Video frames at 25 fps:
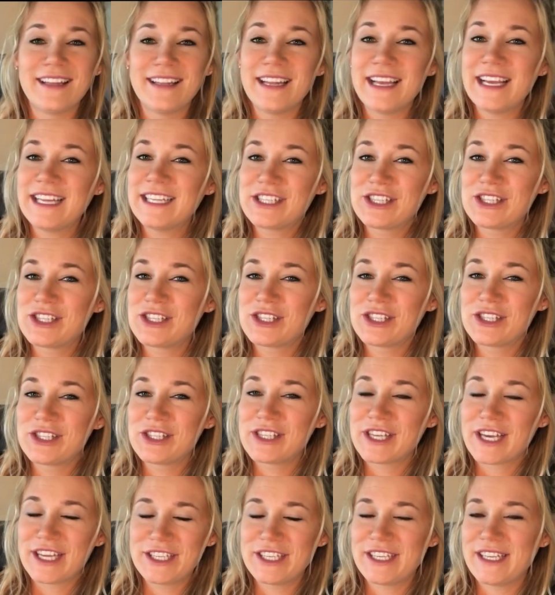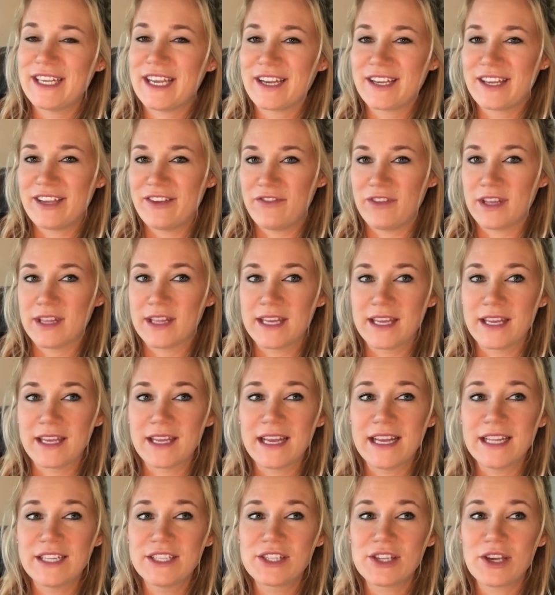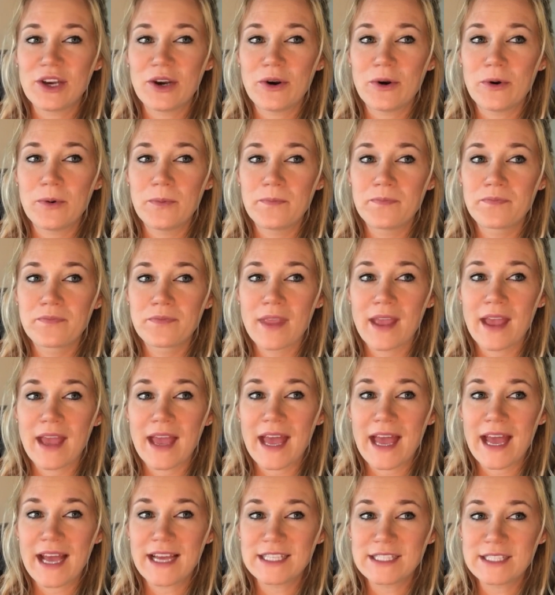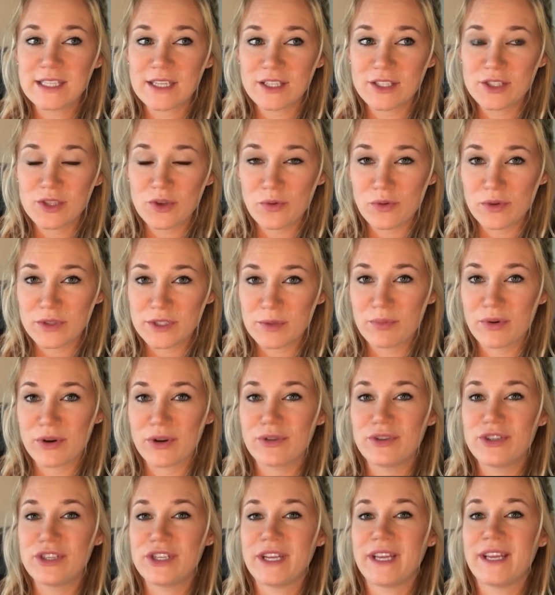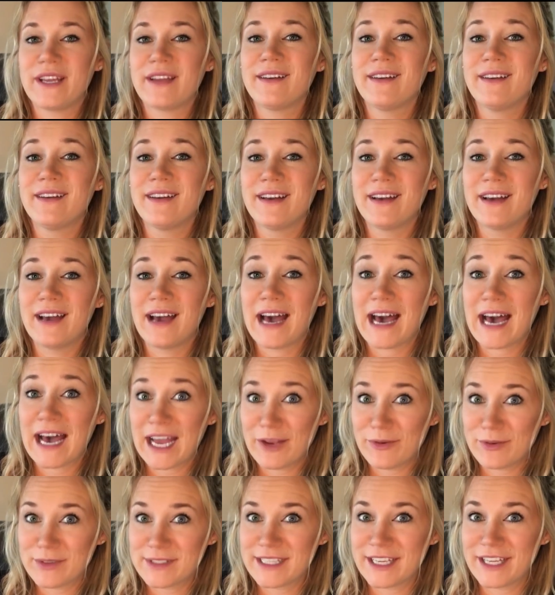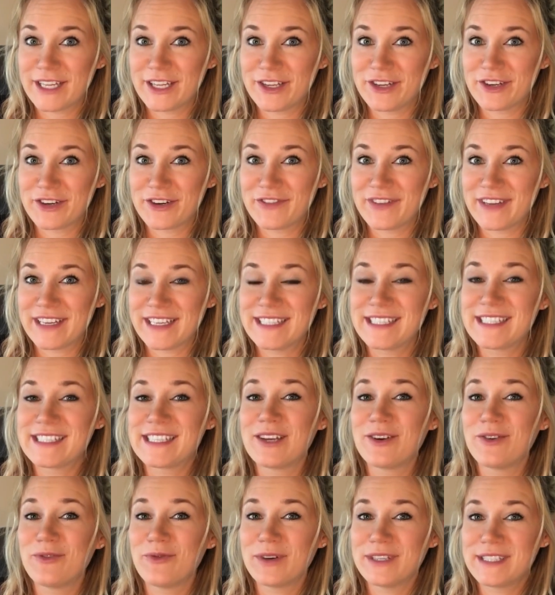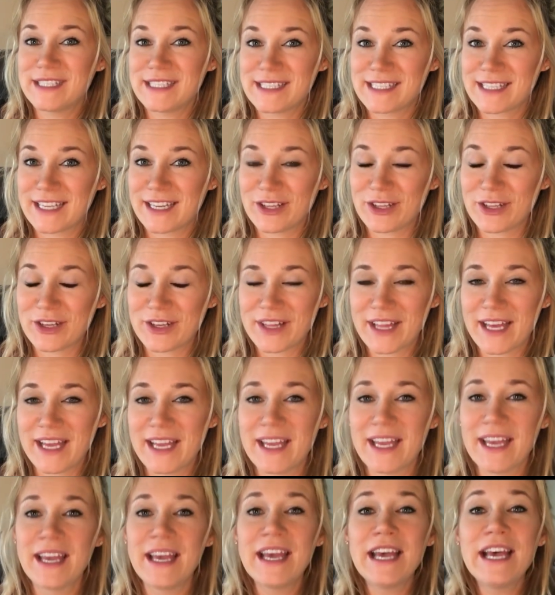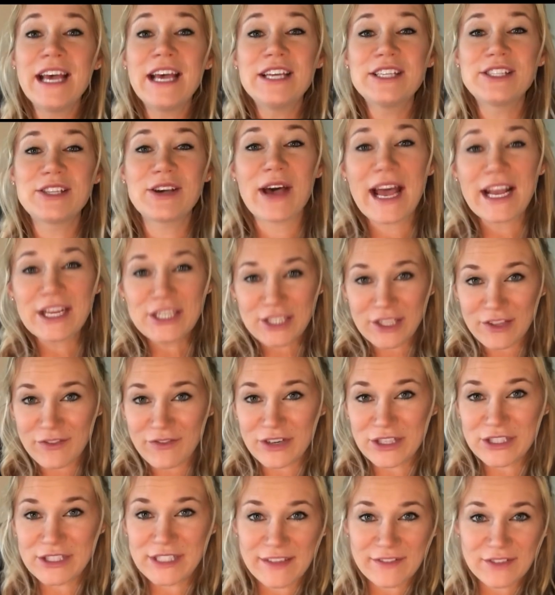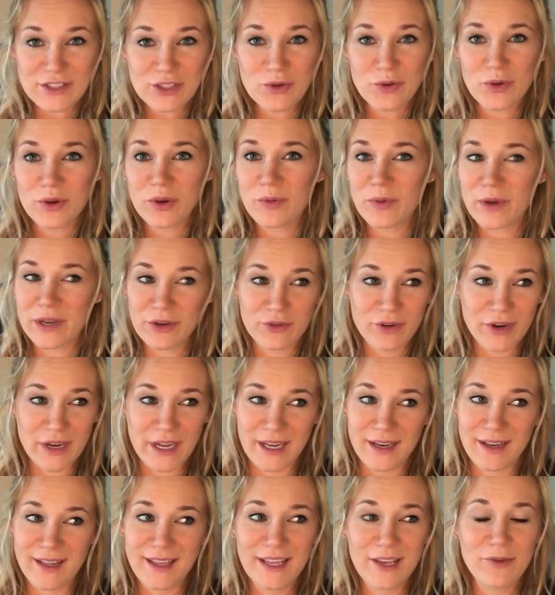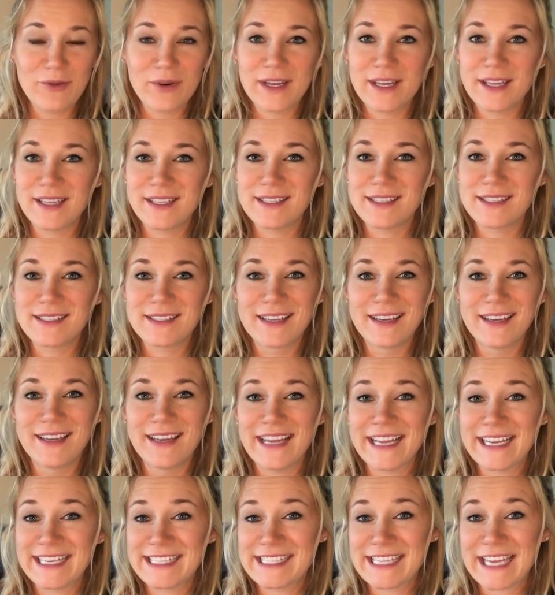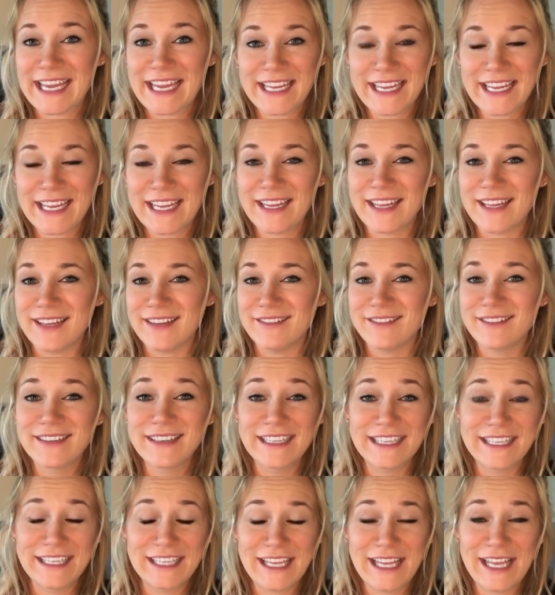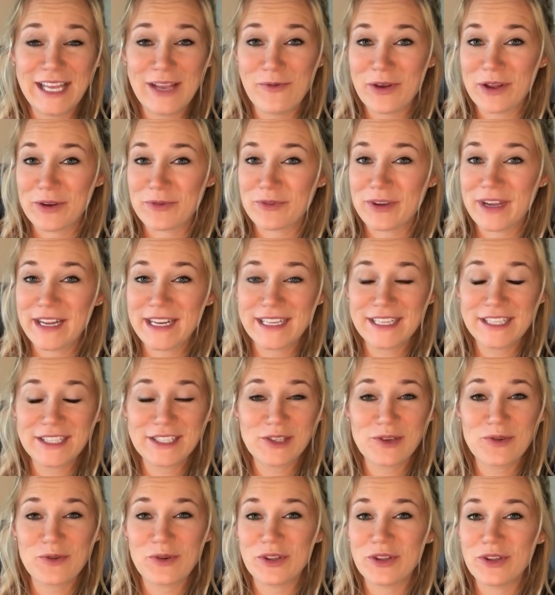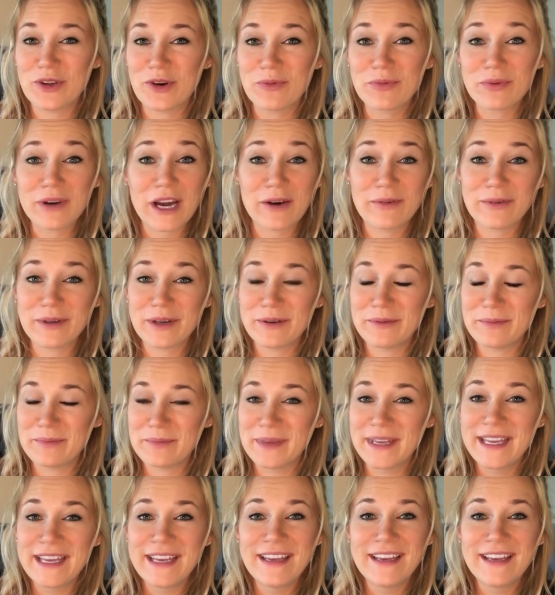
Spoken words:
It's such a yucky feeling. And so as school is approaching, I was getting nervous. What's this gonna look like? So actually, the first day of school went great. He was excited and he went right into school, no problem.